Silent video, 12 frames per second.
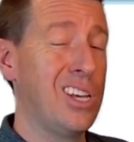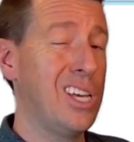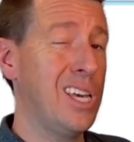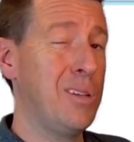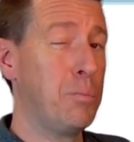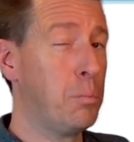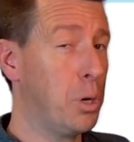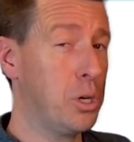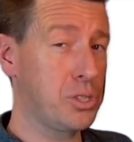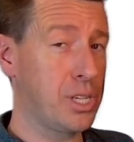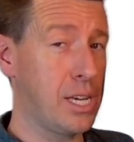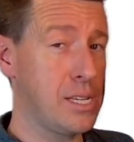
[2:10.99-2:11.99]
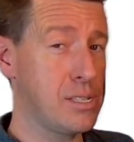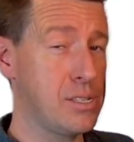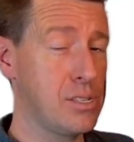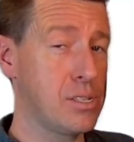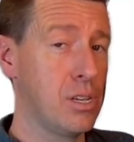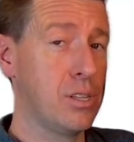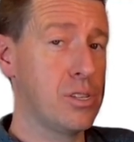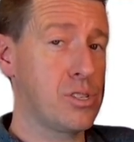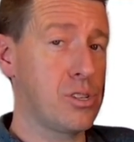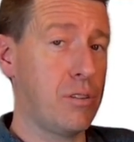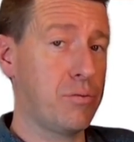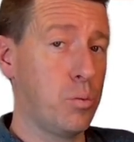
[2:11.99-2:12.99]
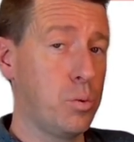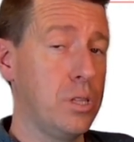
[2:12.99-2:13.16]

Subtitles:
In most cases, the software will